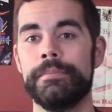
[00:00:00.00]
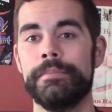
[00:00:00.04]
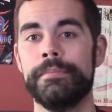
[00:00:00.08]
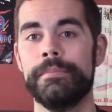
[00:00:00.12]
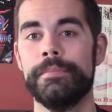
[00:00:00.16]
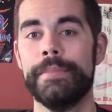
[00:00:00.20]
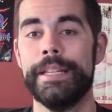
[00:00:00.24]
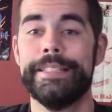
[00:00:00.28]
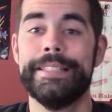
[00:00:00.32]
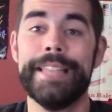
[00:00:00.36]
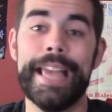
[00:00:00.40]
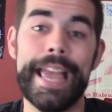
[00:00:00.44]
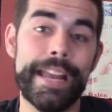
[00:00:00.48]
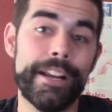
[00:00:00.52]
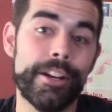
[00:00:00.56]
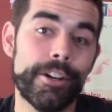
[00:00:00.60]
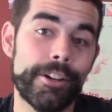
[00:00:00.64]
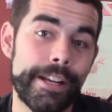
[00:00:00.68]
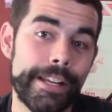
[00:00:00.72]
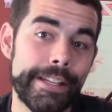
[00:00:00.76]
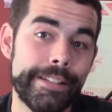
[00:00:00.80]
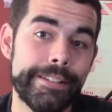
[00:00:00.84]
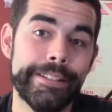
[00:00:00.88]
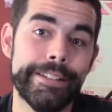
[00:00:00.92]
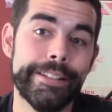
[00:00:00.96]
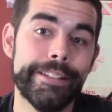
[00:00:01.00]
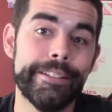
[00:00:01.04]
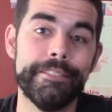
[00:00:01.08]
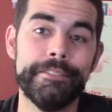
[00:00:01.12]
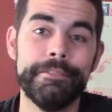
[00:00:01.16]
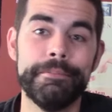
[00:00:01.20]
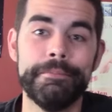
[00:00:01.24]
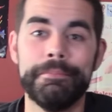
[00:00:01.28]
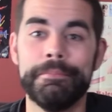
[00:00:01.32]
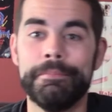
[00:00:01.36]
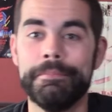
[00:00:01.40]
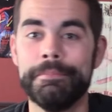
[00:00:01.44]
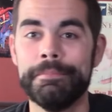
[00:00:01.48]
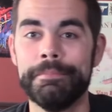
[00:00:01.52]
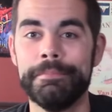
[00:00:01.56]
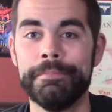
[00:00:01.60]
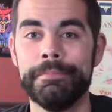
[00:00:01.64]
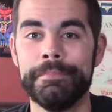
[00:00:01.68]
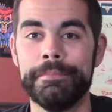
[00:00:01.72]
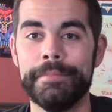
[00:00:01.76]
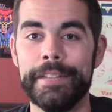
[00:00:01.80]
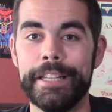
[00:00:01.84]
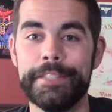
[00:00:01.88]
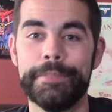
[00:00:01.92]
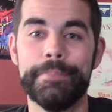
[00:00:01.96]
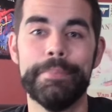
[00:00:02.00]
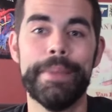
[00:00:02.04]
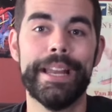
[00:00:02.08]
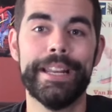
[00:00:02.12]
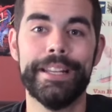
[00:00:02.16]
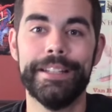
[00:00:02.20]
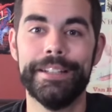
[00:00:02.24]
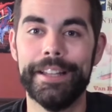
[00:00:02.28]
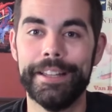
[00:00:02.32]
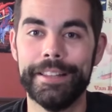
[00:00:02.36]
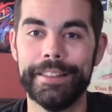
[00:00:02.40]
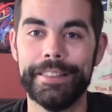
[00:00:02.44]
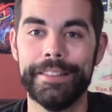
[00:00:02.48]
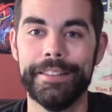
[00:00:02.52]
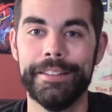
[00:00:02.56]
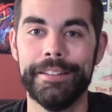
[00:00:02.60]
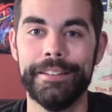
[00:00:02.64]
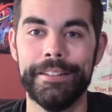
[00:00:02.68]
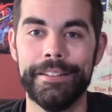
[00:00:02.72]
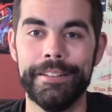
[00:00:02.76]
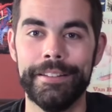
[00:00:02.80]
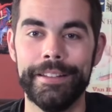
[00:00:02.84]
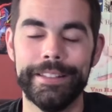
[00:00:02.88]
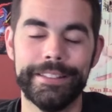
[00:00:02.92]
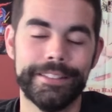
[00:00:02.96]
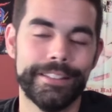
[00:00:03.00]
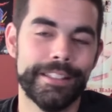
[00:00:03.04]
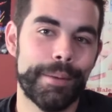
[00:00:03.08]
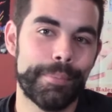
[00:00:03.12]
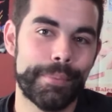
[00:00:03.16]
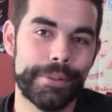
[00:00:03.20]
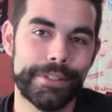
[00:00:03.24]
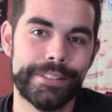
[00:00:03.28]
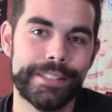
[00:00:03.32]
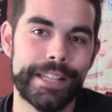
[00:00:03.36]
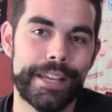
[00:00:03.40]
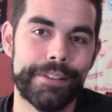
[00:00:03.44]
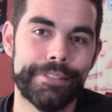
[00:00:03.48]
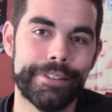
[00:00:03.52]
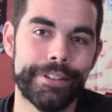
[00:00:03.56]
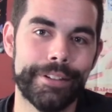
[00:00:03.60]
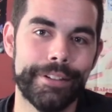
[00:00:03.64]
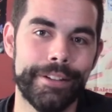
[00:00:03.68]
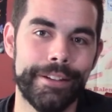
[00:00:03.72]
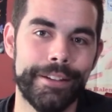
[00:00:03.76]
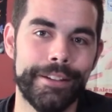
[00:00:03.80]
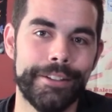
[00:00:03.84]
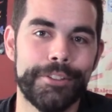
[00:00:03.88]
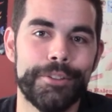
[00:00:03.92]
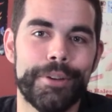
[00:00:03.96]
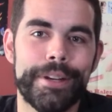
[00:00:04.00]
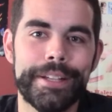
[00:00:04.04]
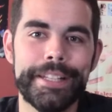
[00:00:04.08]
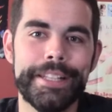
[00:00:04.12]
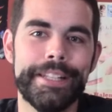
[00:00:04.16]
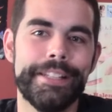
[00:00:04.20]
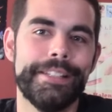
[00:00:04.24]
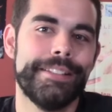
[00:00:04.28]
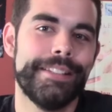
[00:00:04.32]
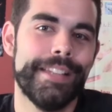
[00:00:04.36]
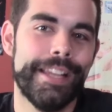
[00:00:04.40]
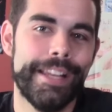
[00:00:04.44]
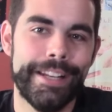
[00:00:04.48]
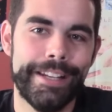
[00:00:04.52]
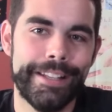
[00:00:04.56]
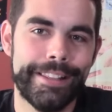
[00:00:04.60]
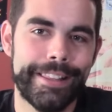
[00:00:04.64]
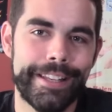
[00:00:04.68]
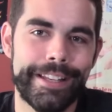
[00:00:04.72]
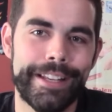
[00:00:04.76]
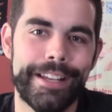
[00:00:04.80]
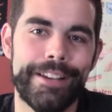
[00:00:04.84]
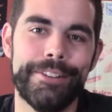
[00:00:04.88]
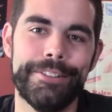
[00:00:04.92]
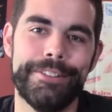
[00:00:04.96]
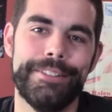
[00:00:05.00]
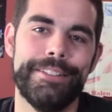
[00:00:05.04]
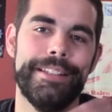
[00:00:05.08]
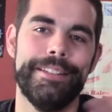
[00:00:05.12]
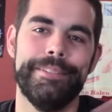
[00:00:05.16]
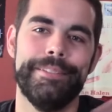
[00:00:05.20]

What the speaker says: It's Hangar 18. It's Megadeth. It's number 7. Do I need to say anything else?